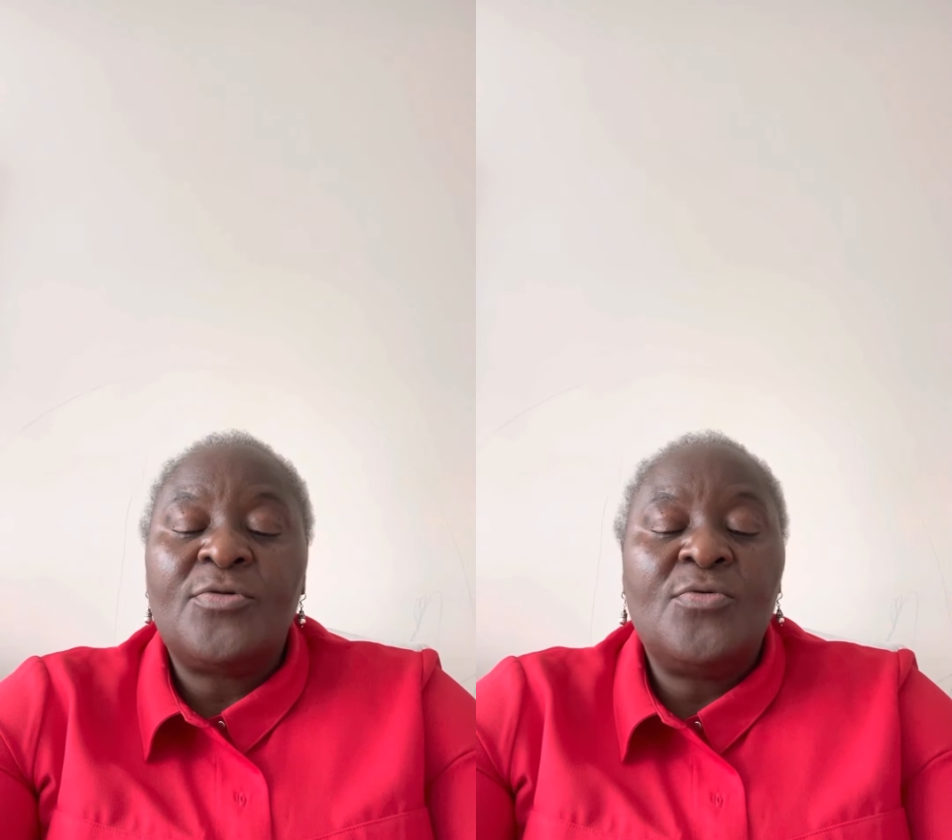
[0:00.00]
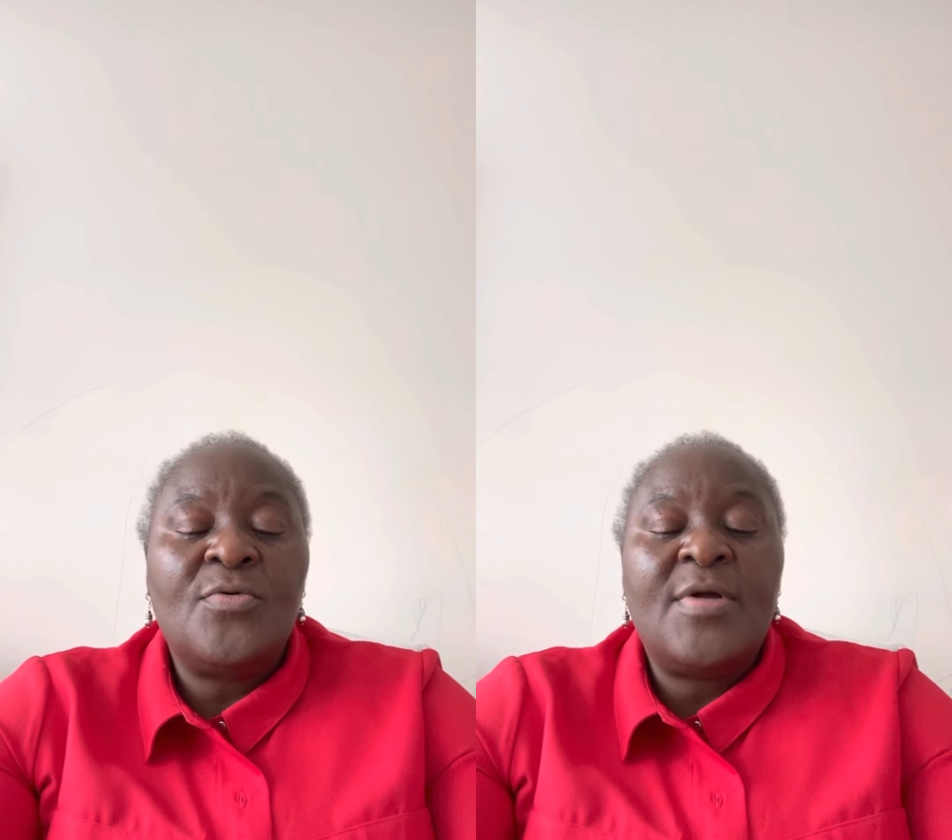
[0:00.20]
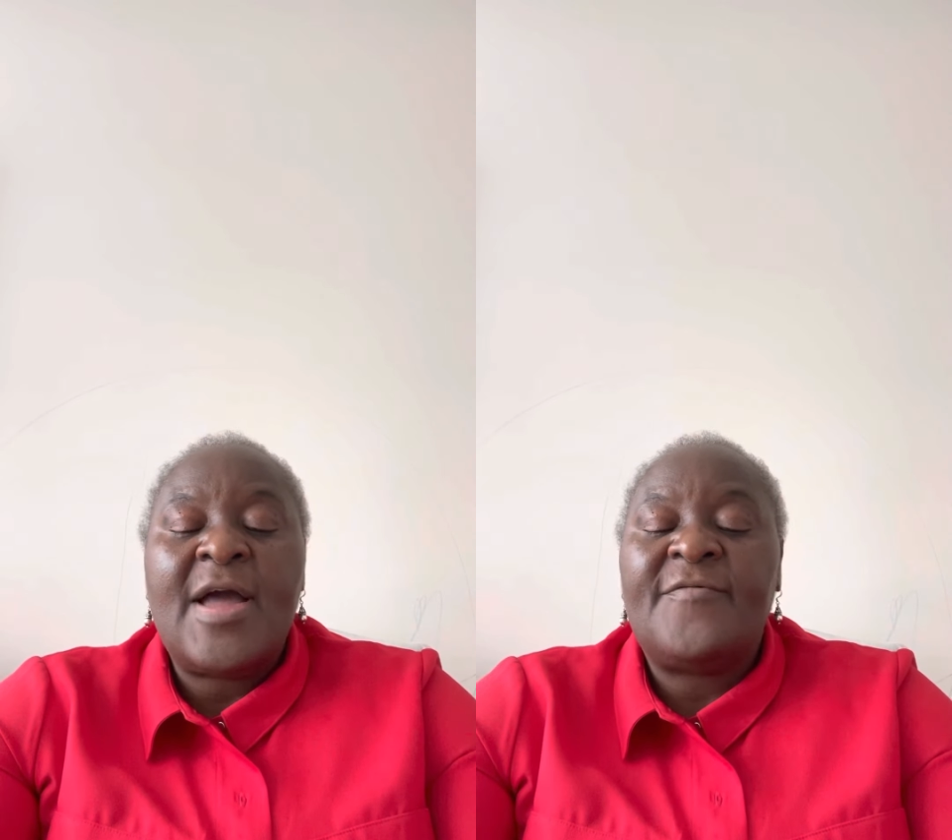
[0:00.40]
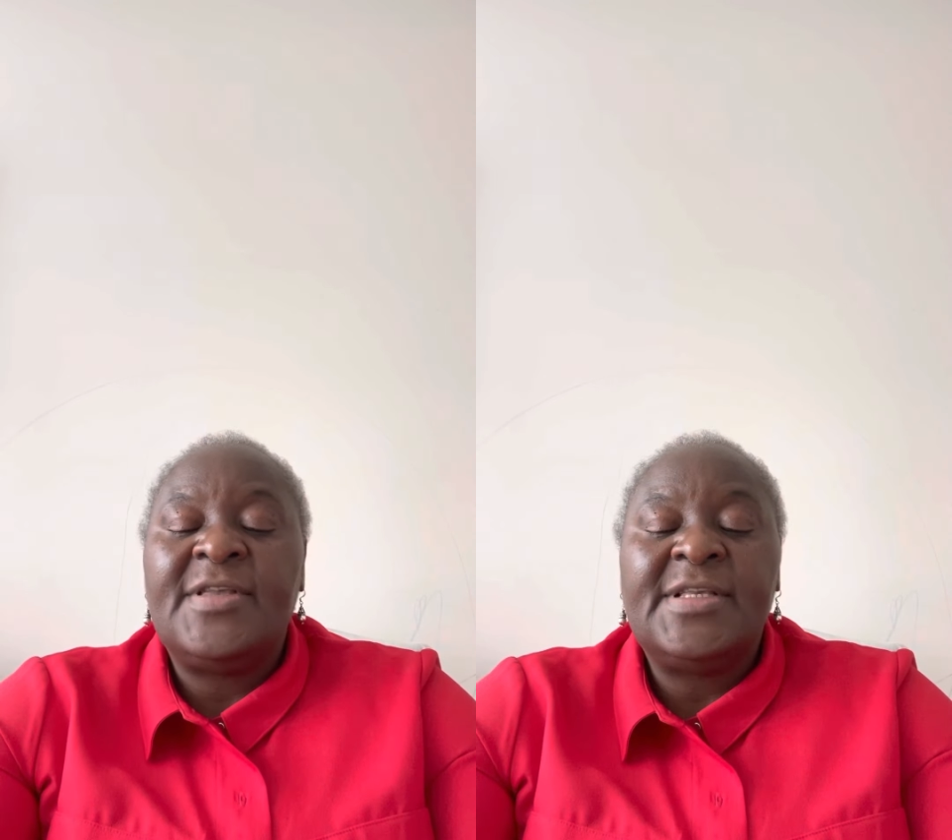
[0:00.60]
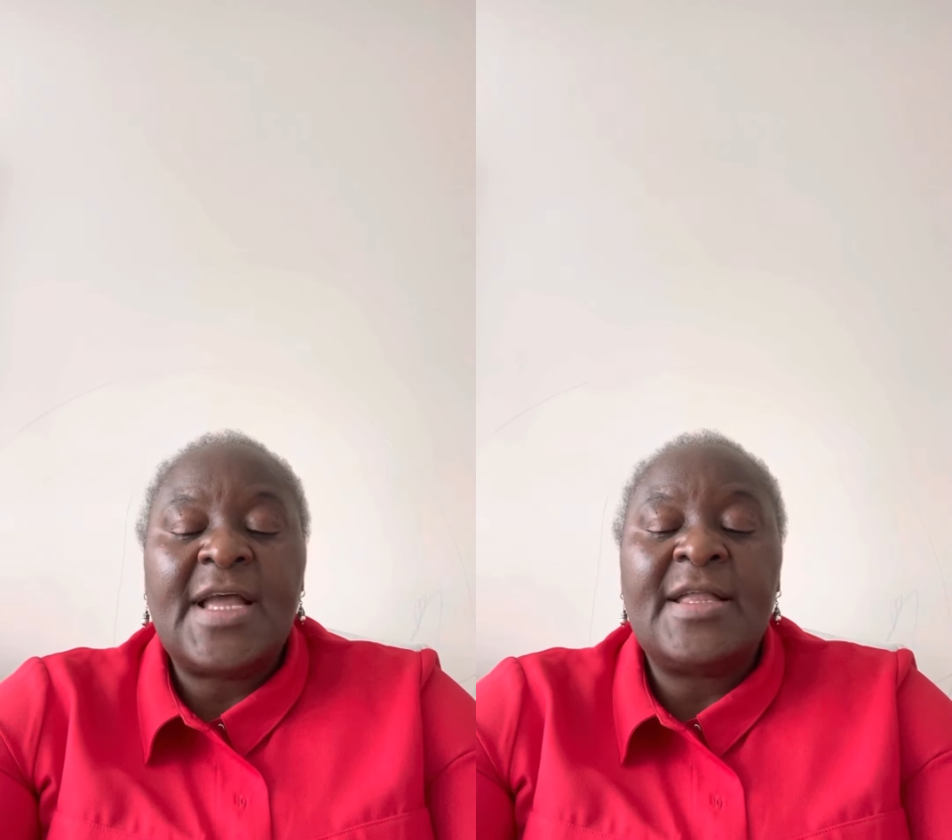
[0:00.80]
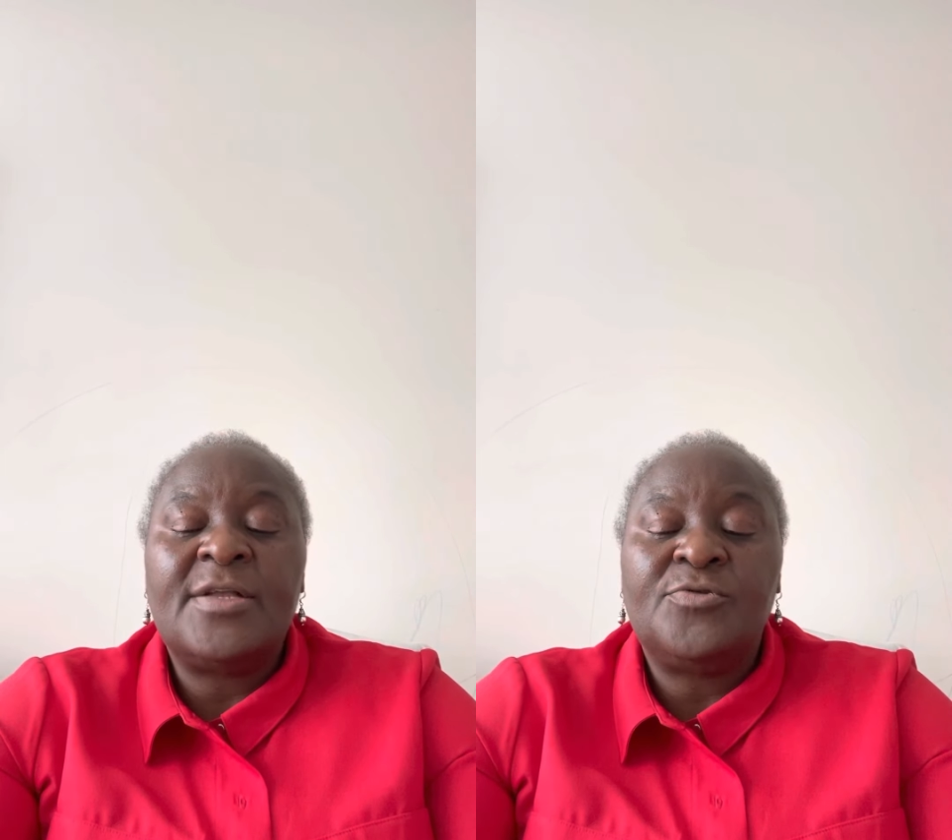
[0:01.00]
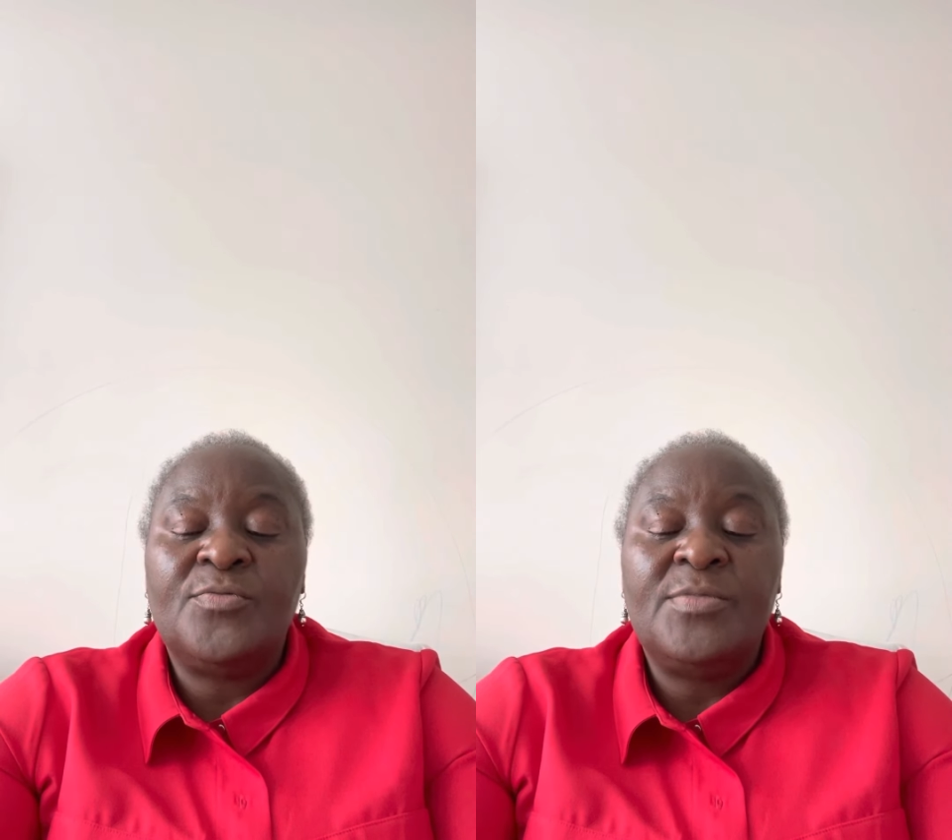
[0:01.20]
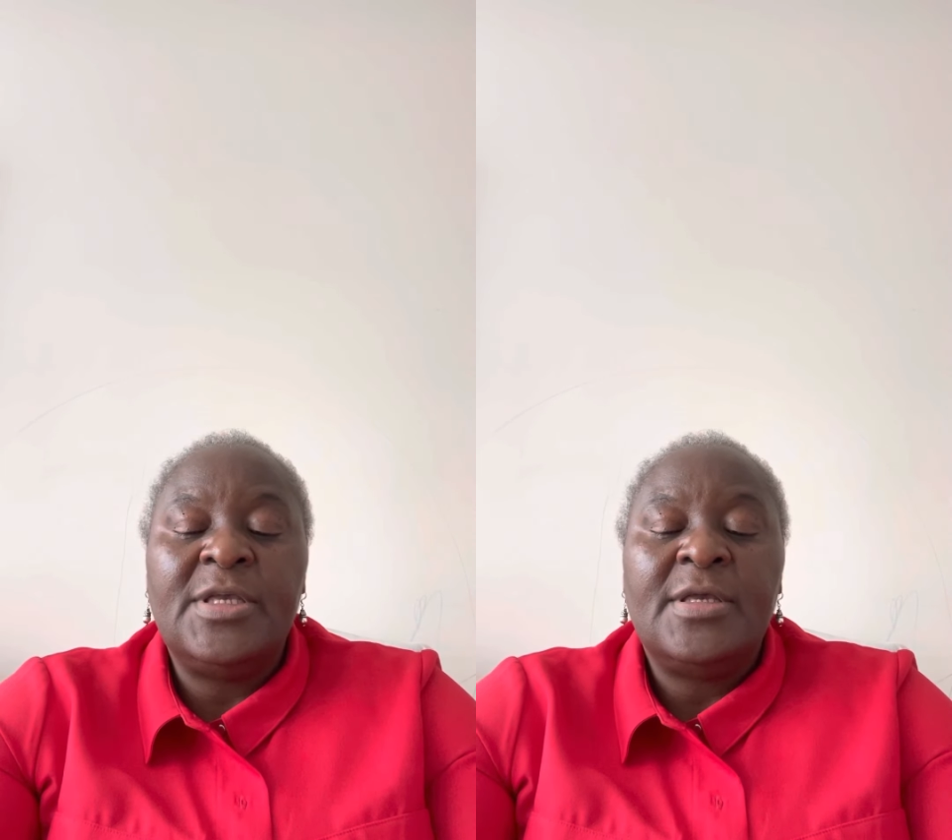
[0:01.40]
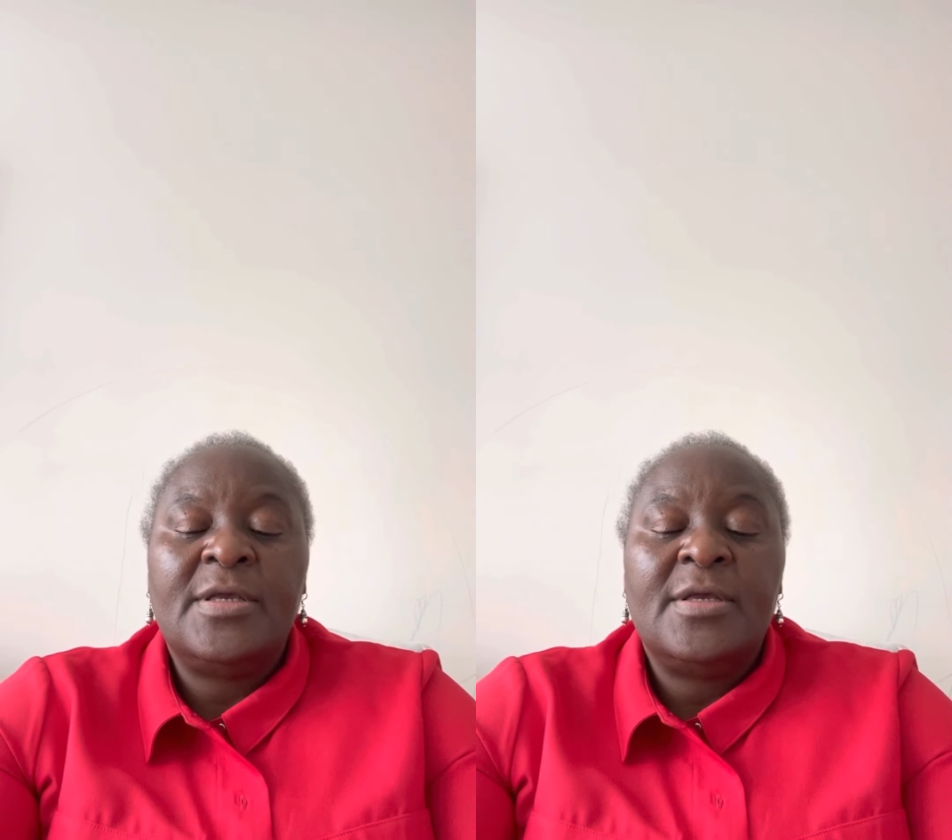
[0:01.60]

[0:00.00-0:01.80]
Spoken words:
who we have decided to be.